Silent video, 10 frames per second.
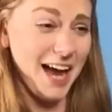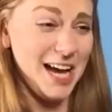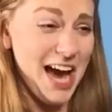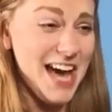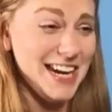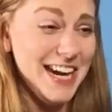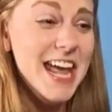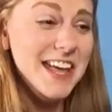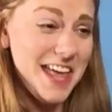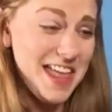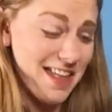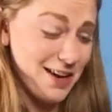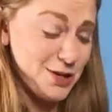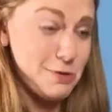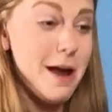I got an
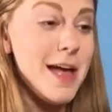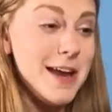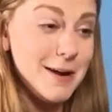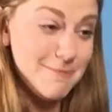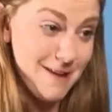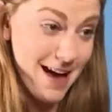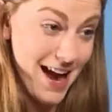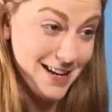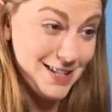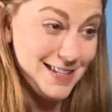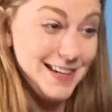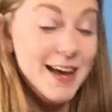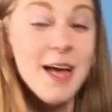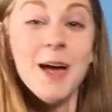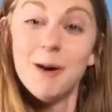electronic watch.
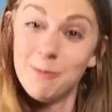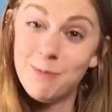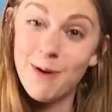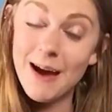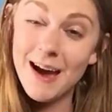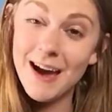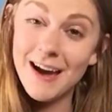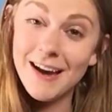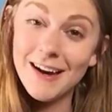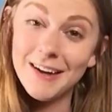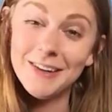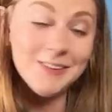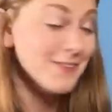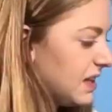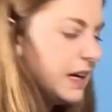
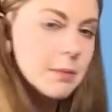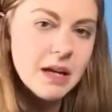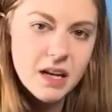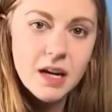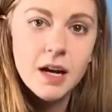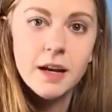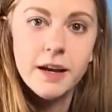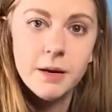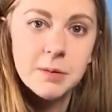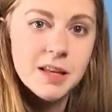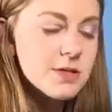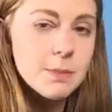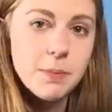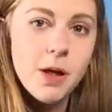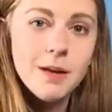Wow, I think I'm hitting on him. There's
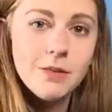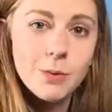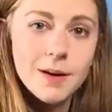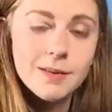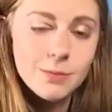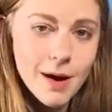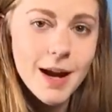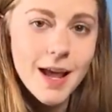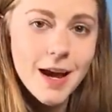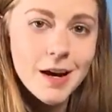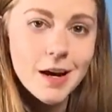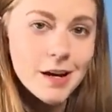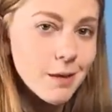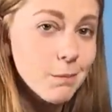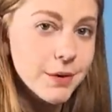a plot twist right
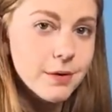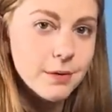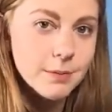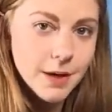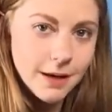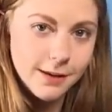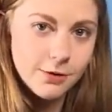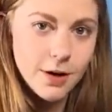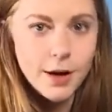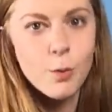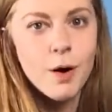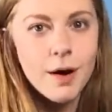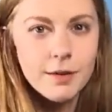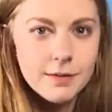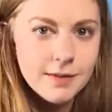here. Boom, electronic
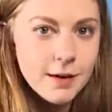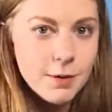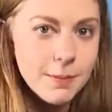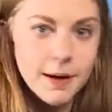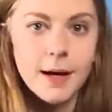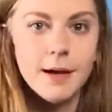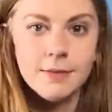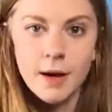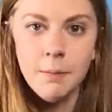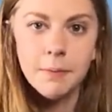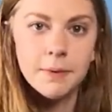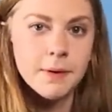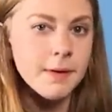watch. That's how you pick guys up.